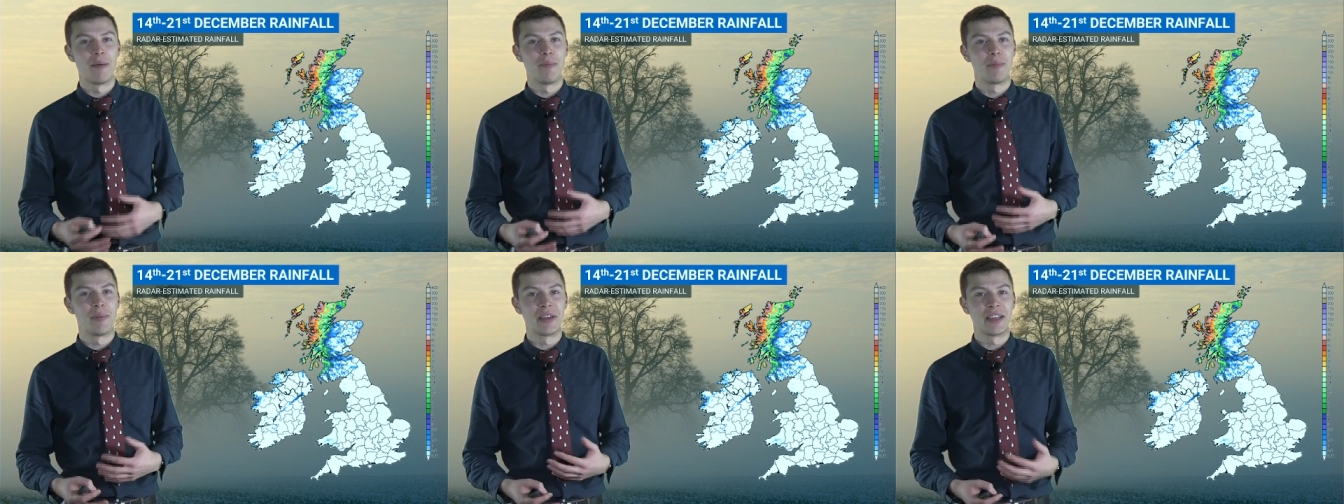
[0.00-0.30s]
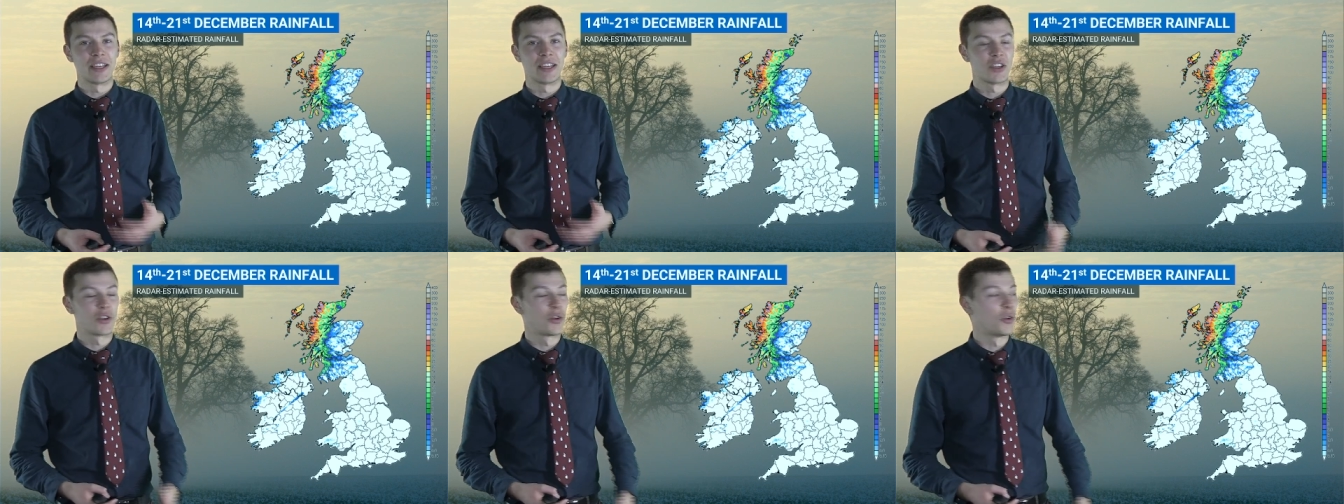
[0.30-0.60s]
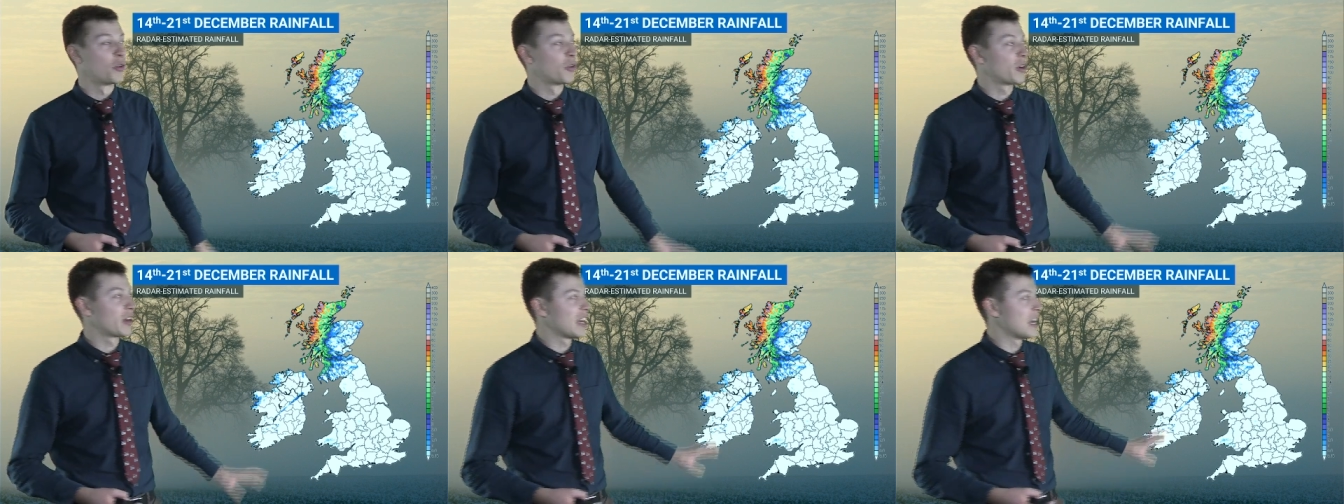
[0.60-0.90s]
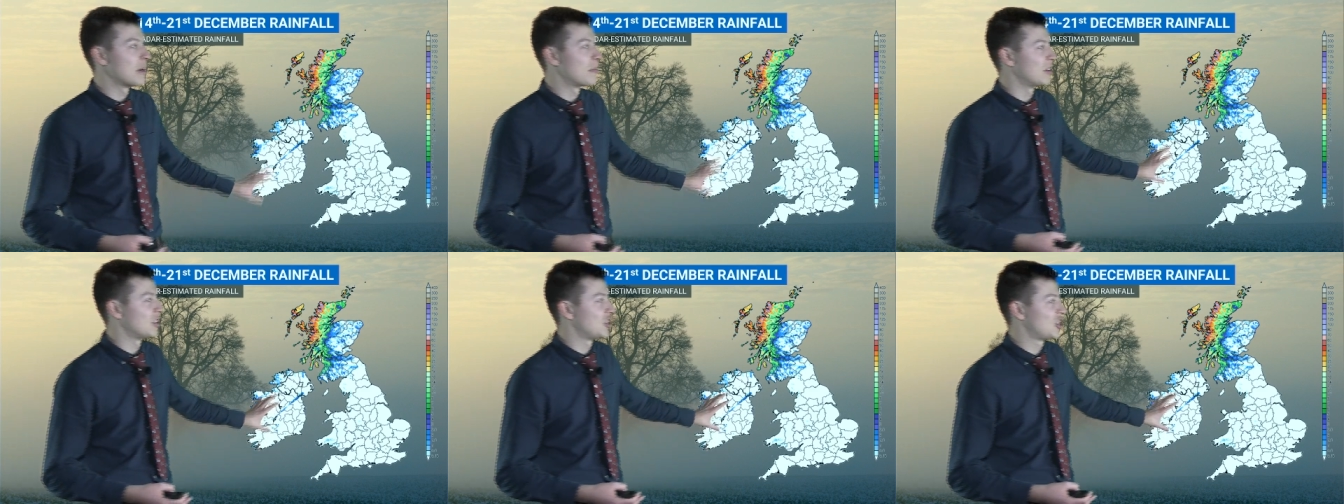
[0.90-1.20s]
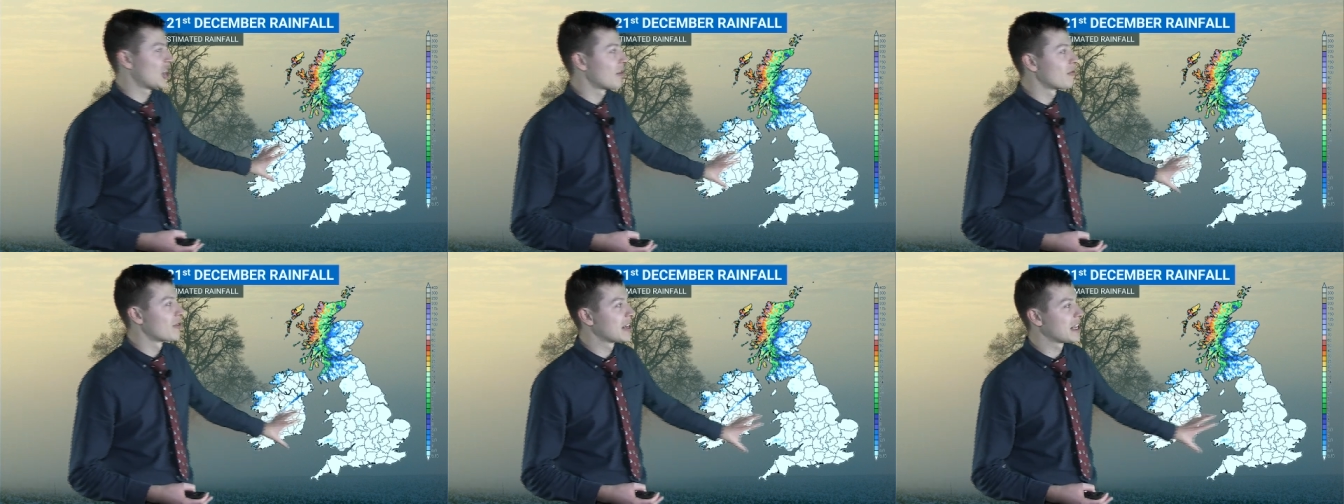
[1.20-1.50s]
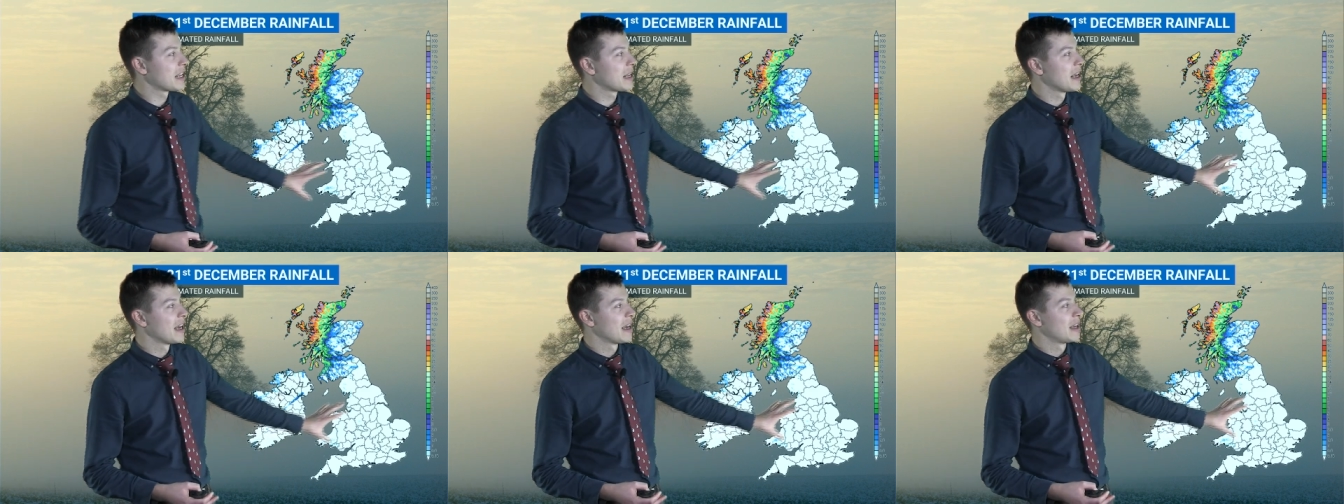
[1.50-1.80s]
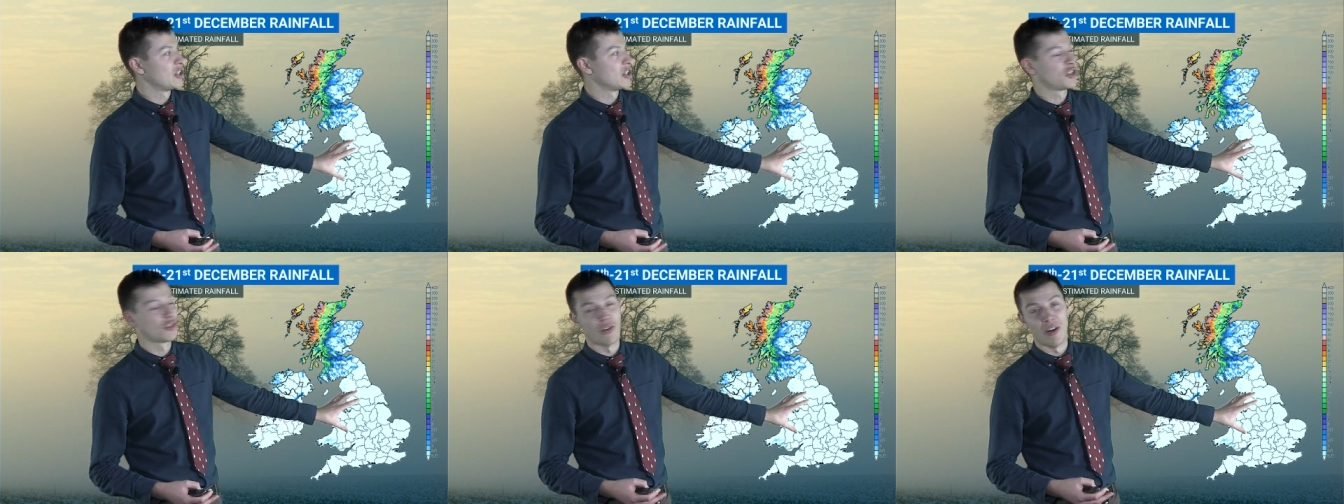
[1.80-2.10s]
being caught here, but generally
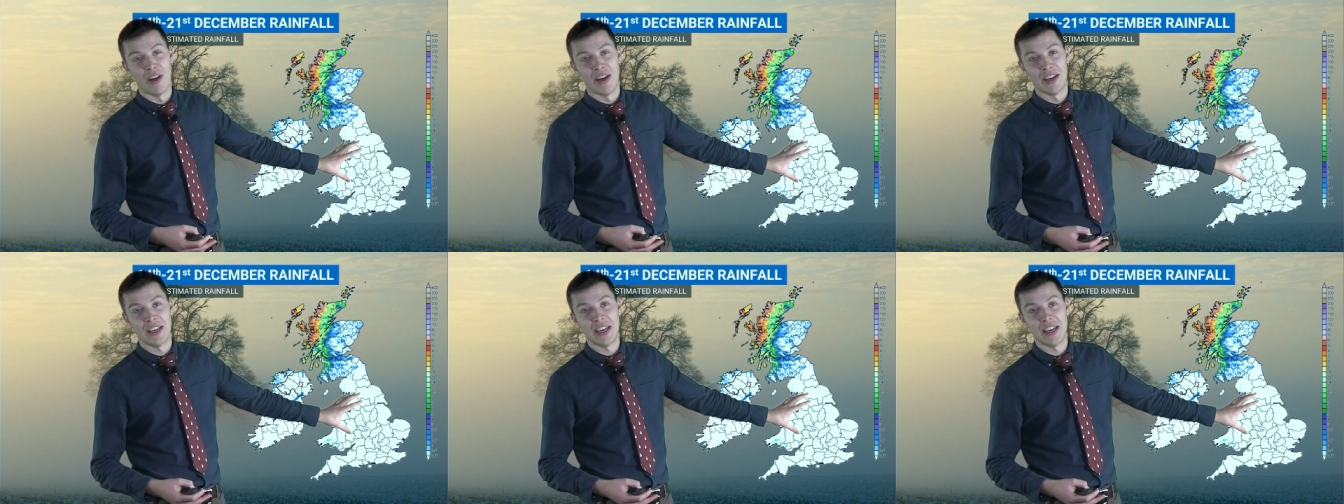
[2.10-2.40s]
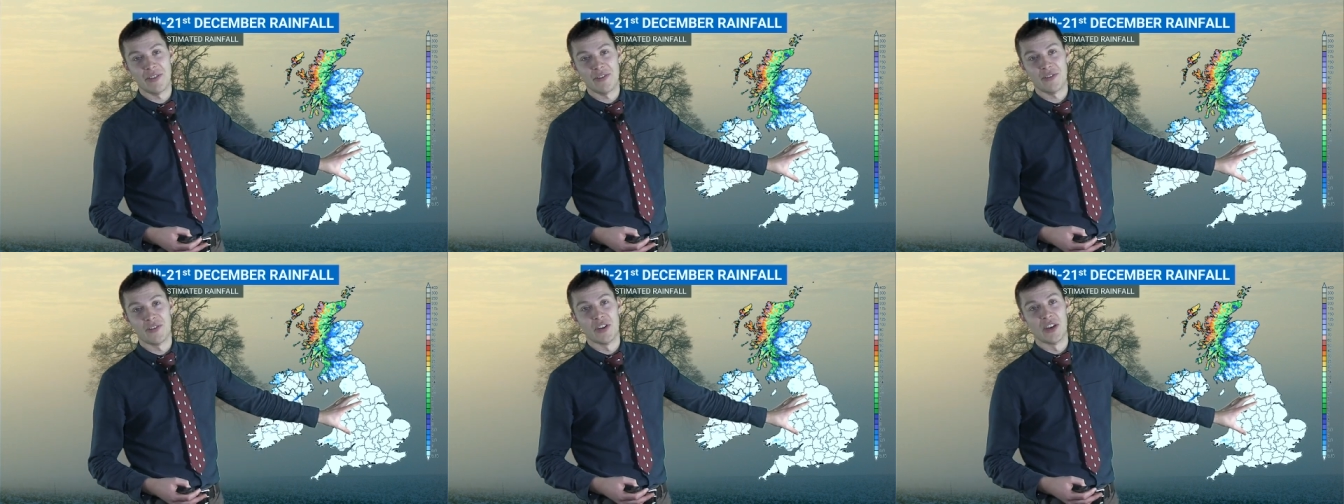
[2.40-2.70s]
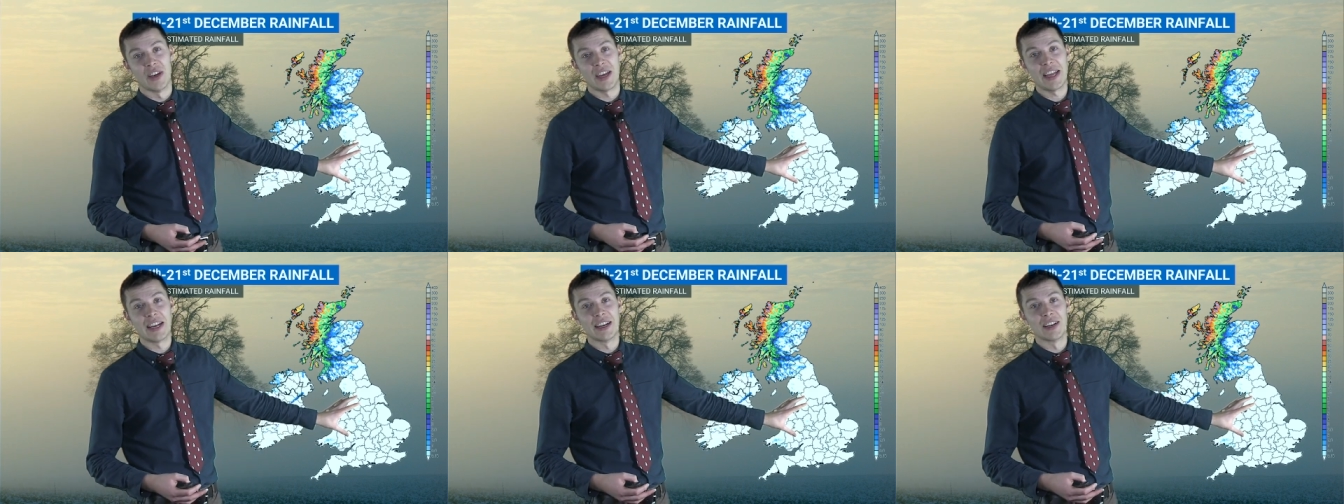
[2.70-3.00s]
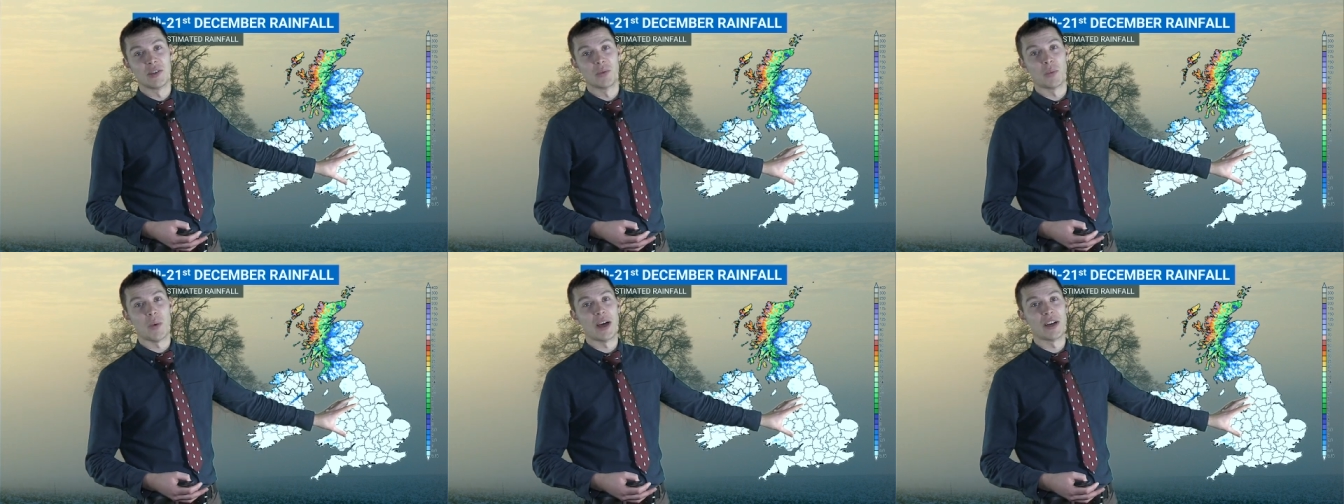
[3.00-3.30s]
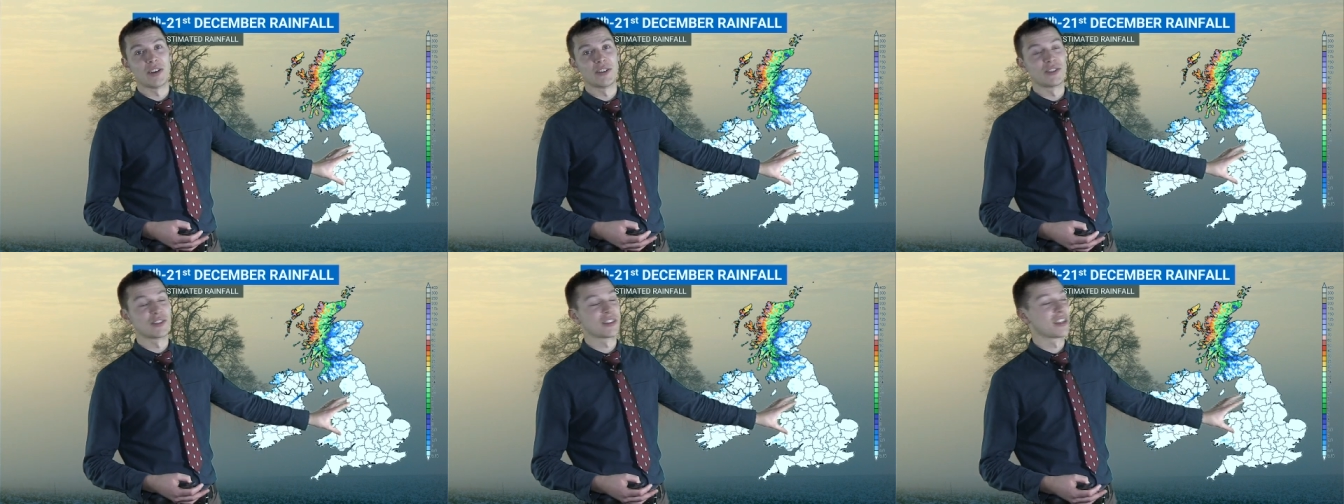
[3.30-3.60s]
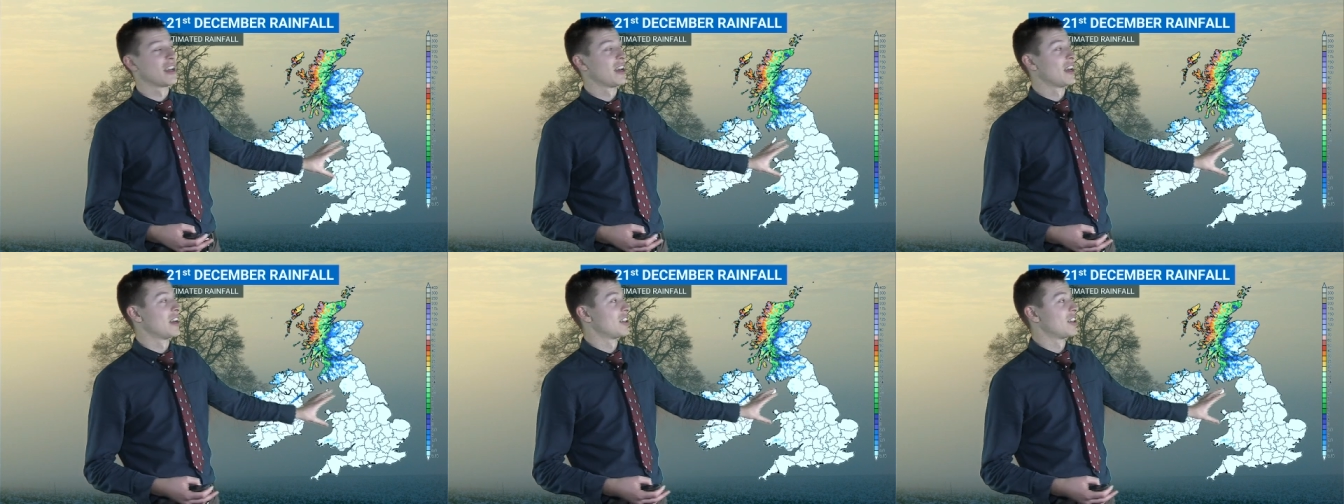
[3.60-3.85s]
dry for England, Wales,